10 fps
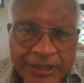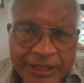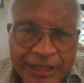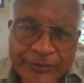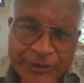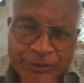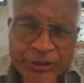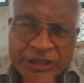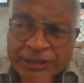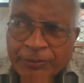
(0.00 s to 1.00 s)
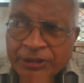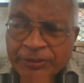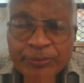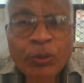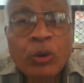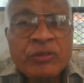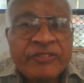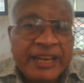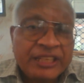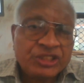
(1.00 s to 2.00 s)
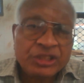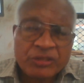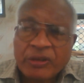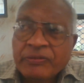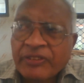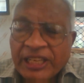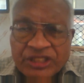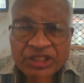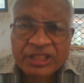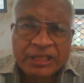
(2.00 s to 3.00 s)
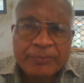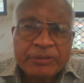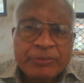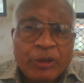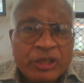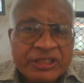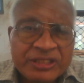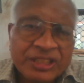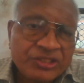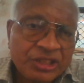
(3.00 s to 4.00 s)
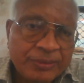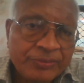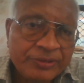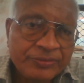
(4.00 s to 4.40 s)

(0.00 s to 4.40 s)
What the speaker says: If this is a bone fracture, one fracture is a complete body is disturbed.